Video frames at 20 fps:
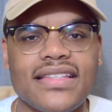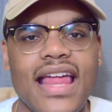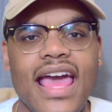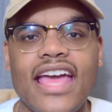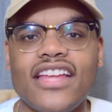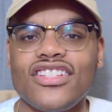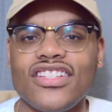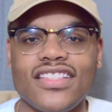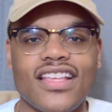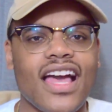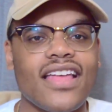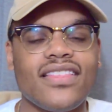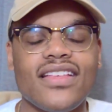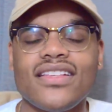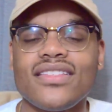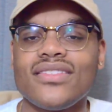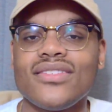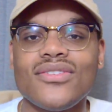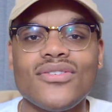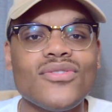and I had just got
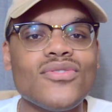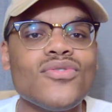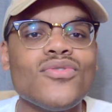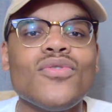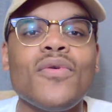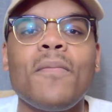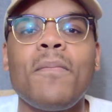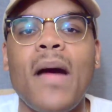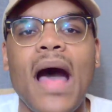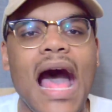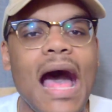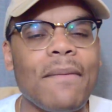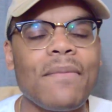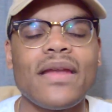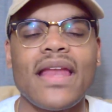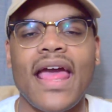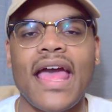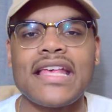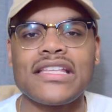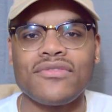these new
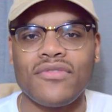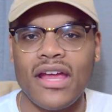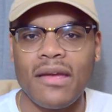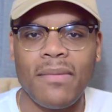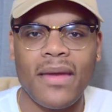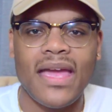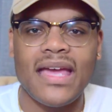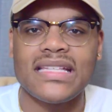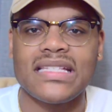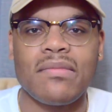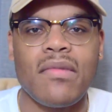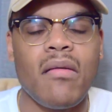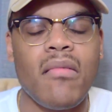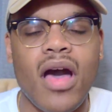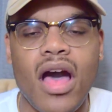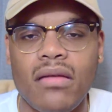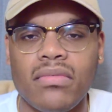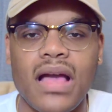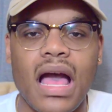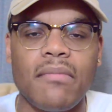popping ass Ray-Bans that my
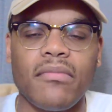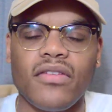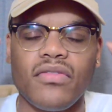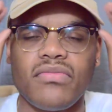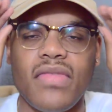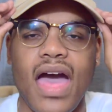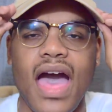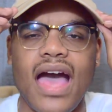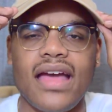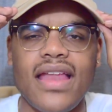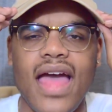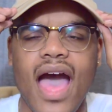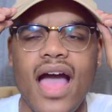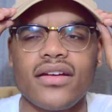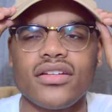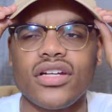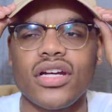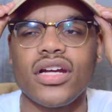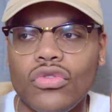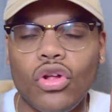mom got me from the eye
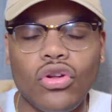doctor.